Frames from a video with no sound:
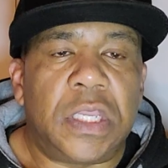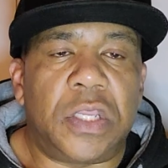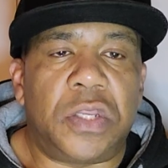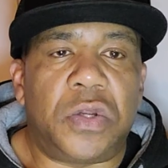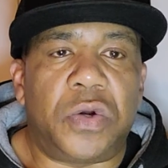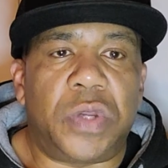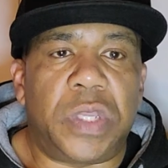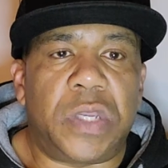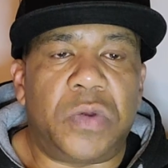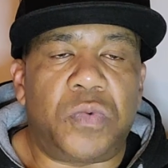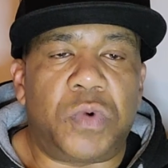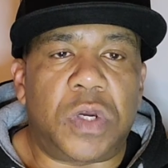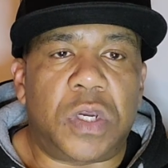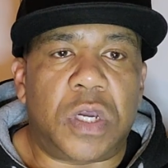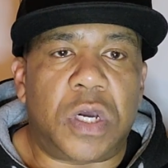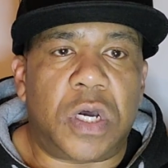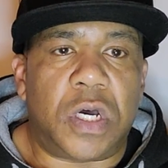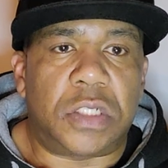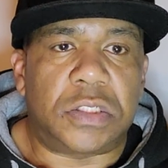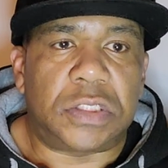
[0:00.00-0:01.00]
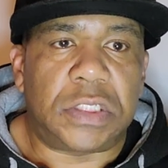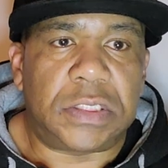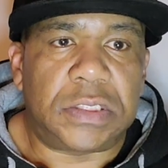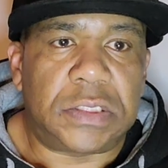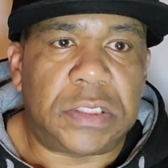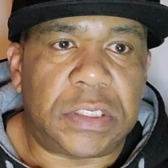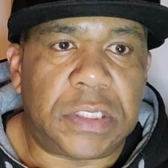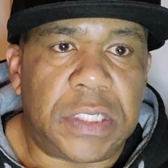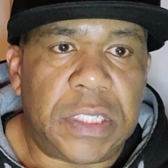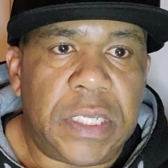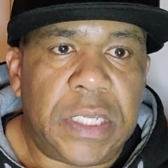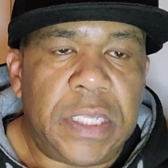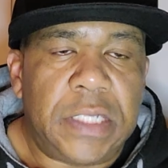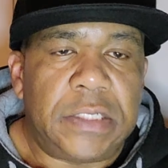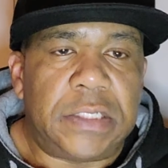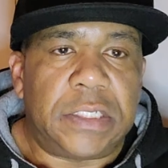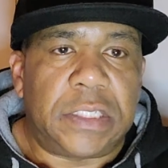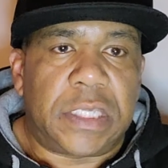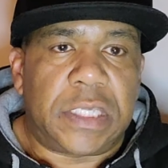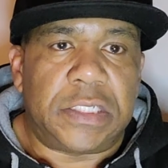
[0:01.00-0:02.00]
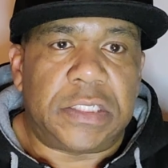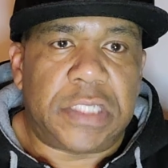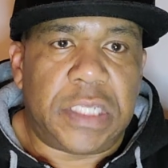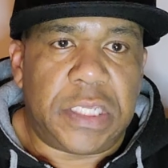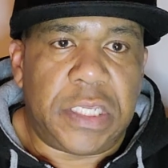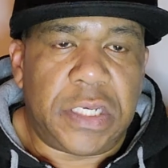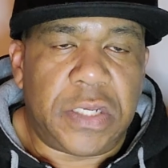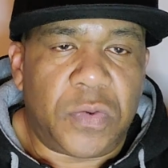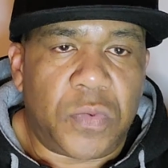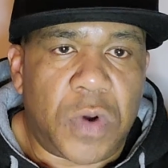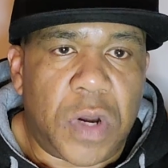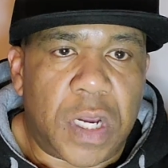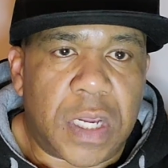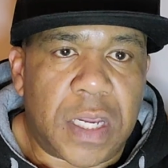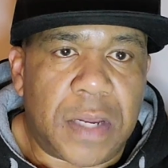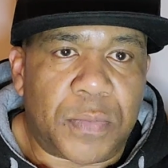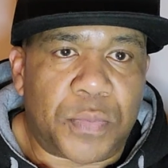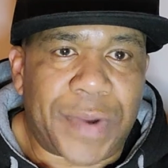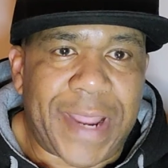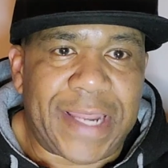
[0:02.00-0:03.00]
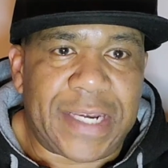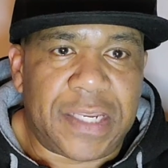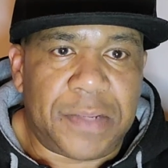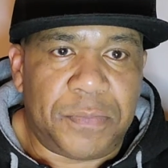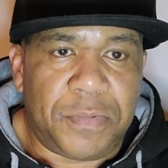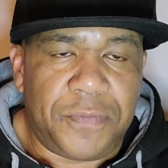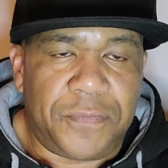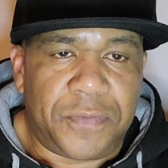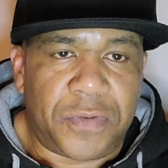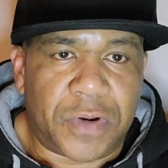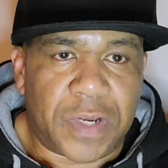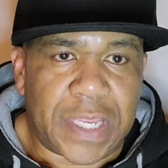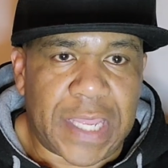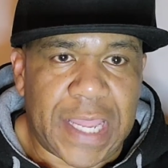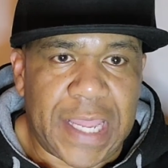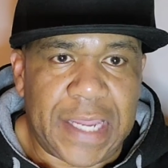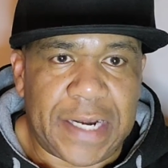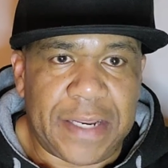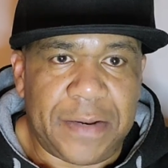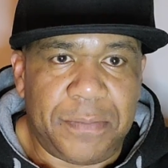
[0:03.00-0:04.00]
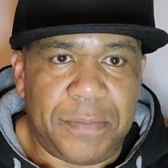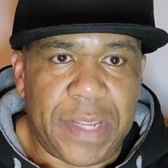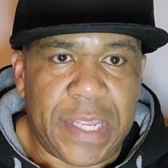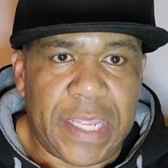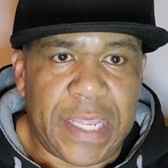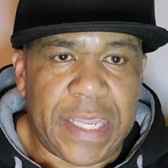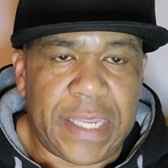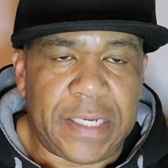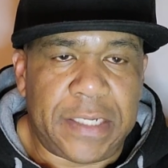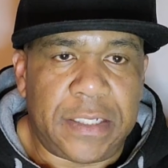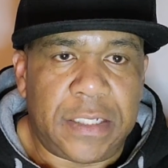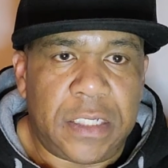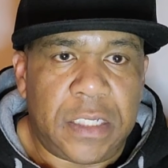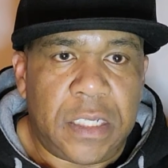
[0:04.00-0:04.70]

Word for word: you know, it will cause us to to continue to walk uprightly before God and man.